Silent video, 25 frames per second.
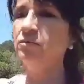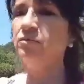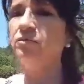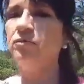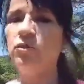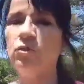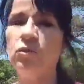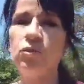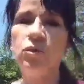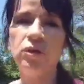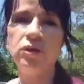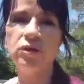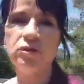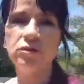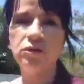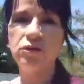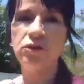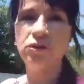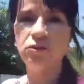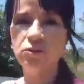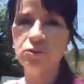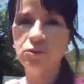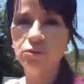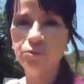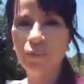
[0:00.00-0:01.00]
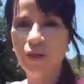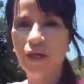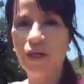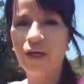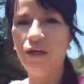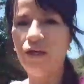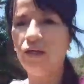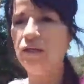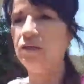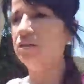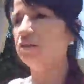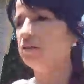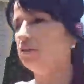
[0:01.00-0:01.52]
Why don't you
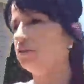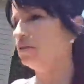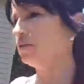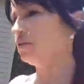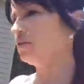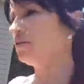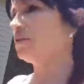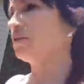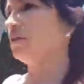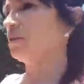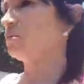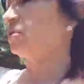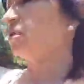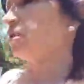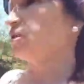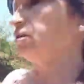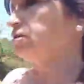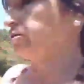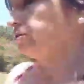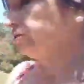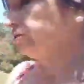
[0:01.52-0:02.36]
paint it the same color